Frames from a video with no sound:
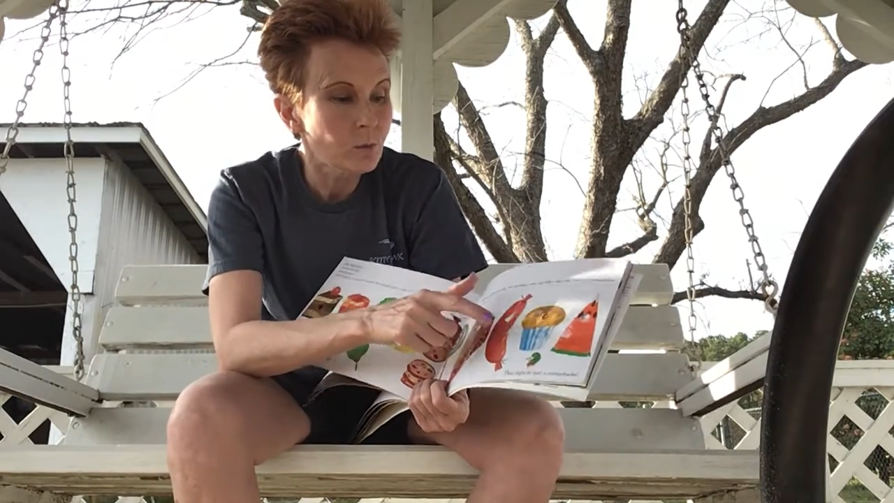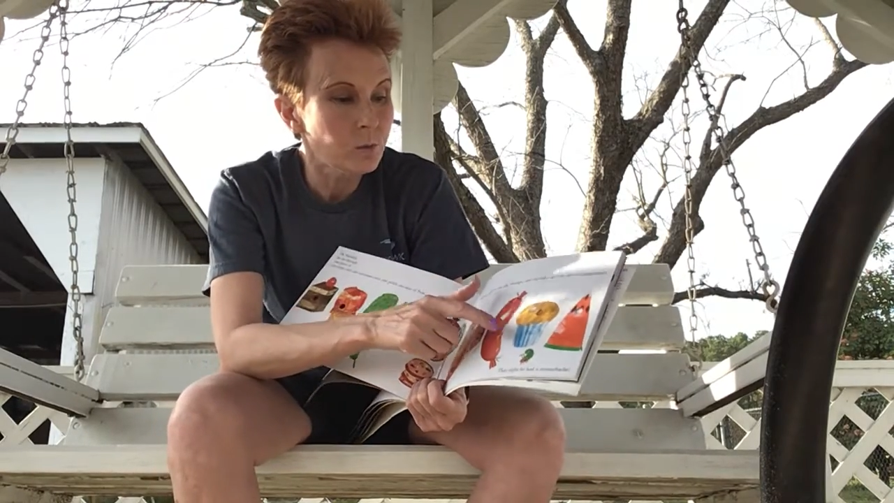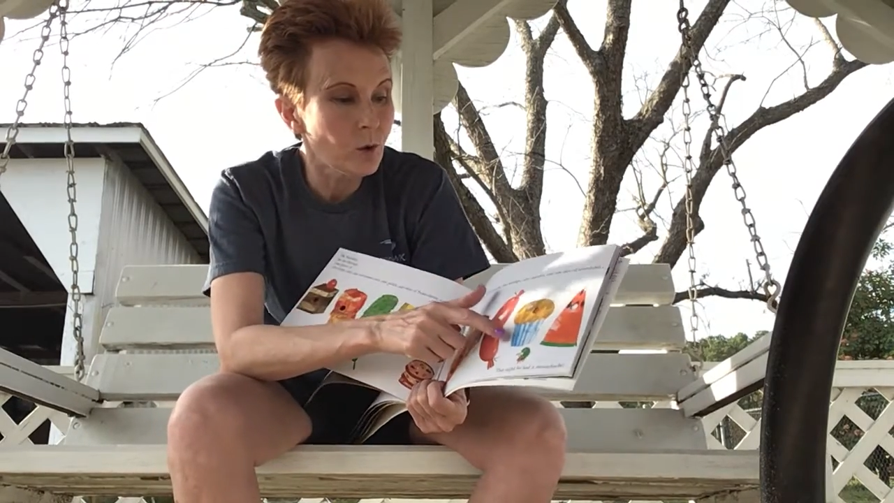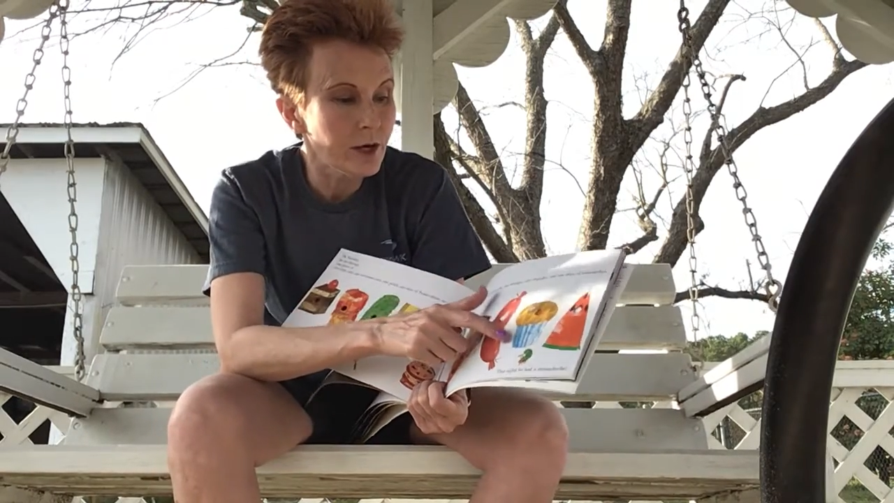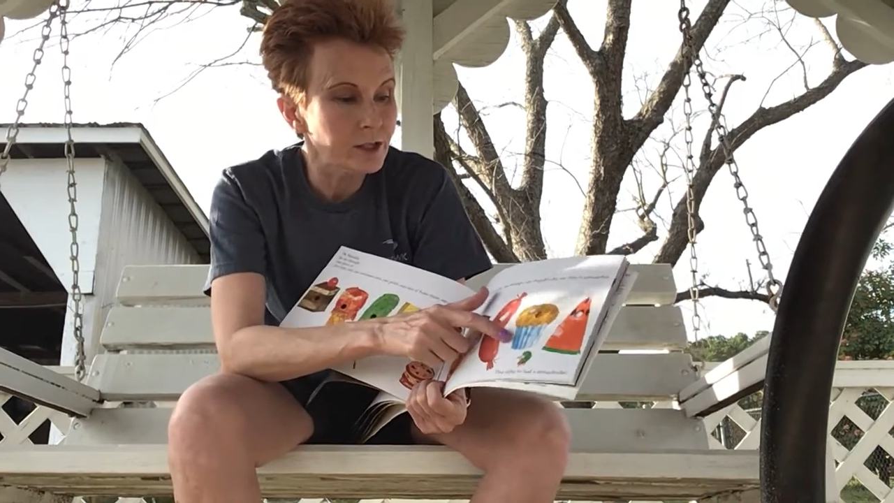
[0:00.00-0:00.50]

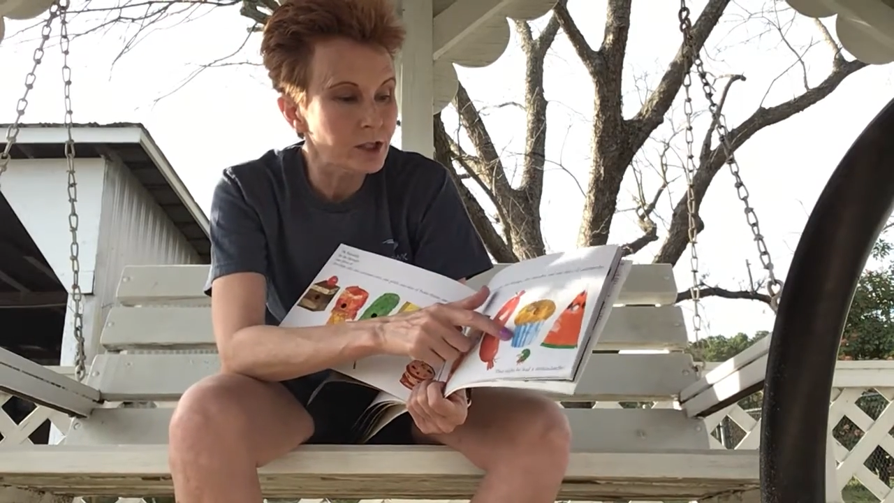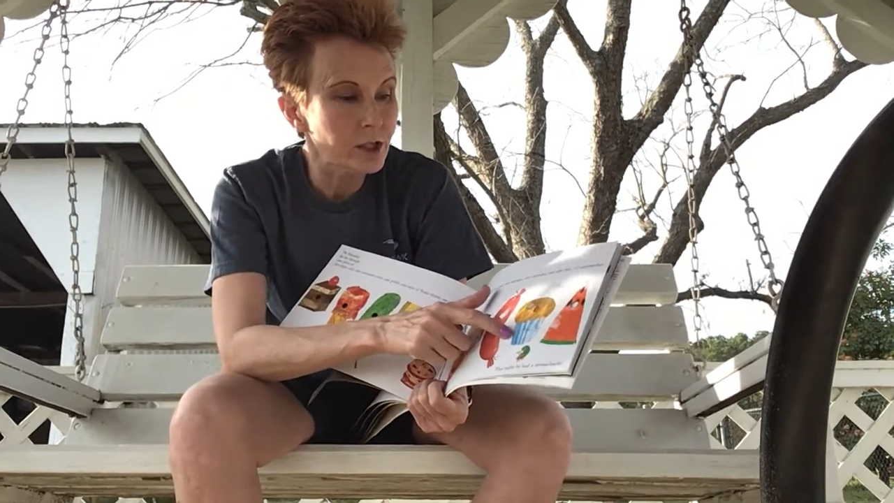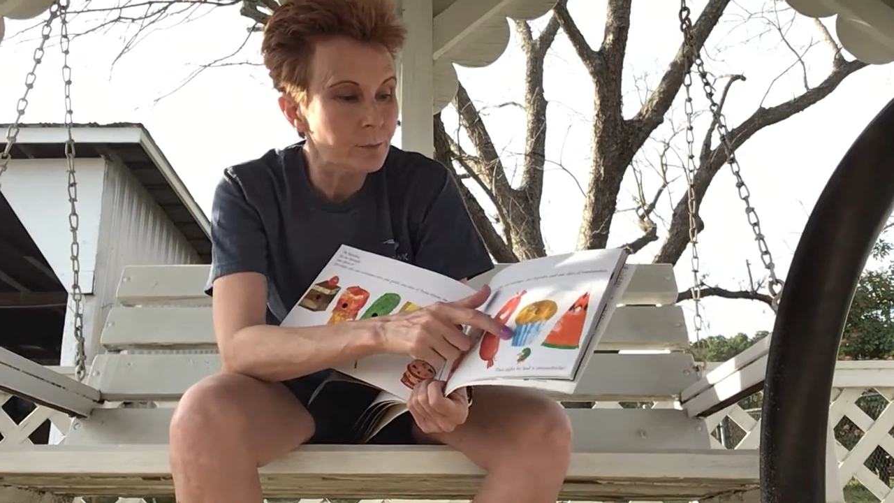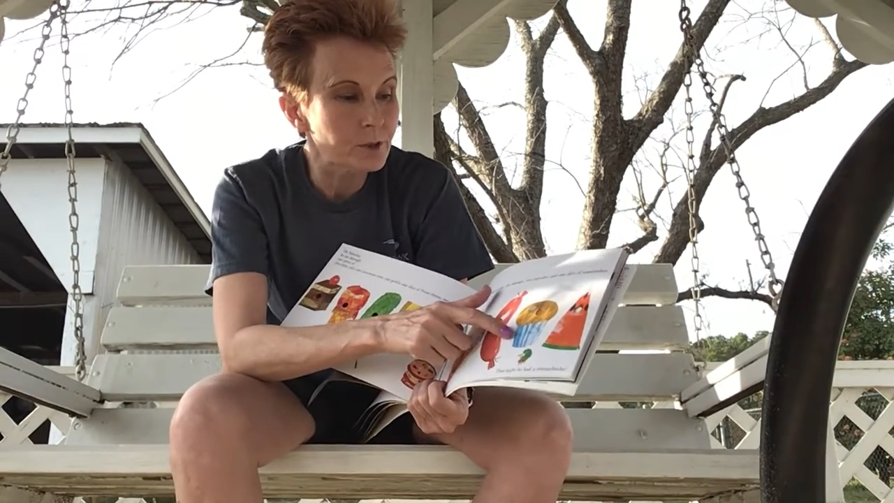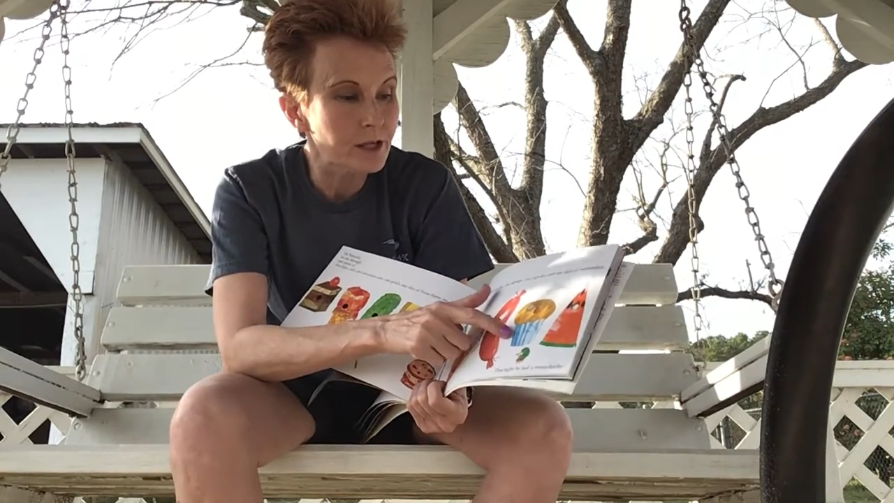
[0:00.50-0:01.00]
one
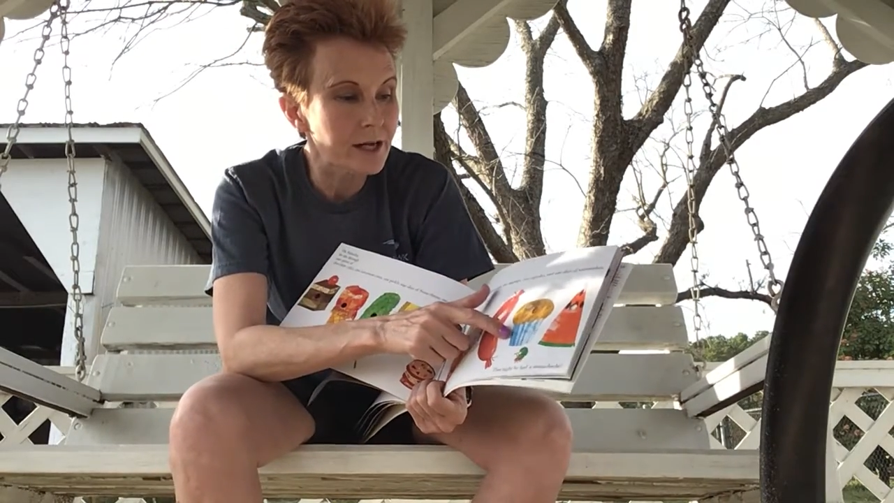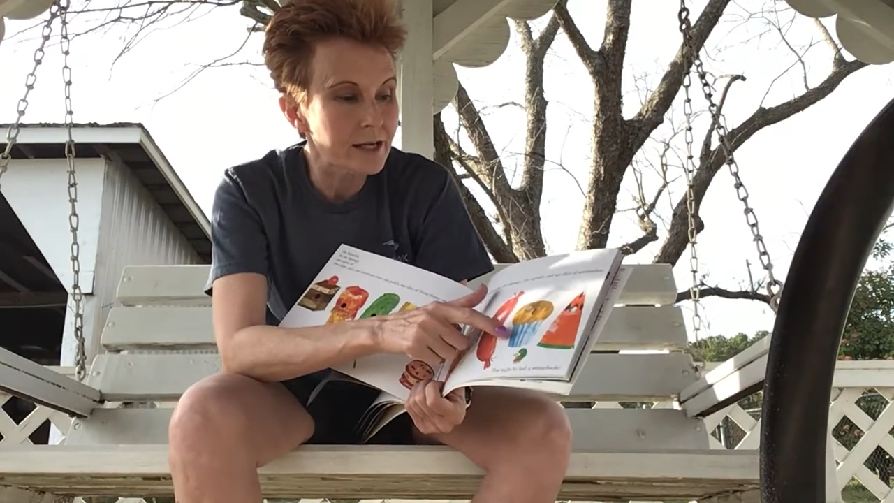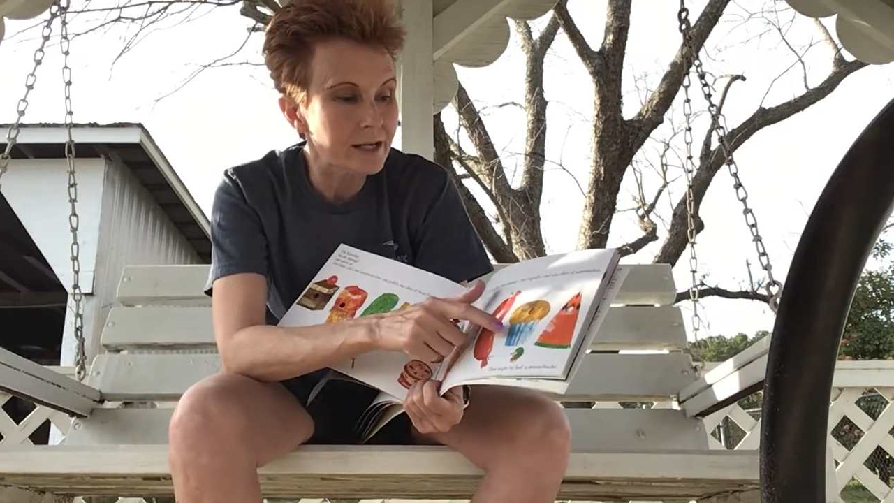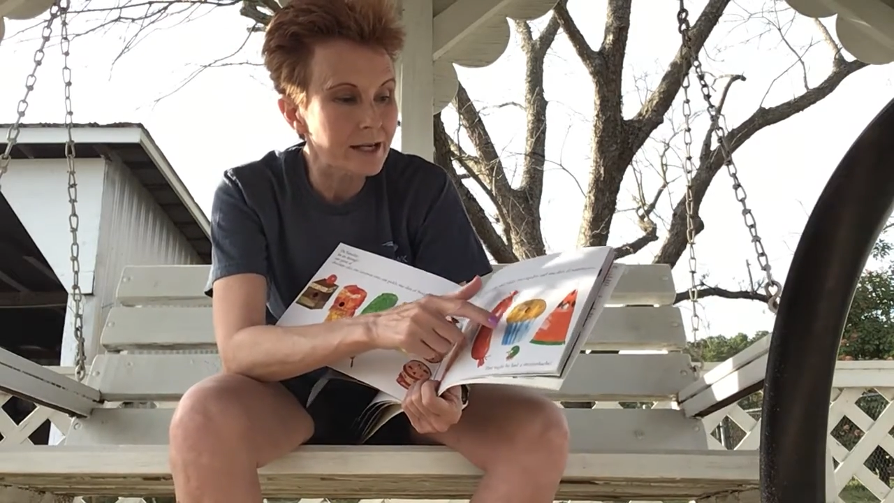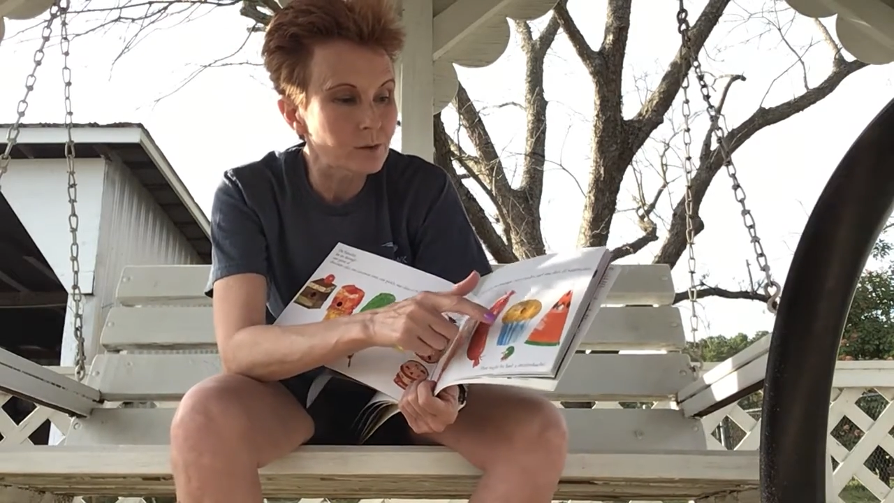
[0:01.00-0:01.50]
cupcake,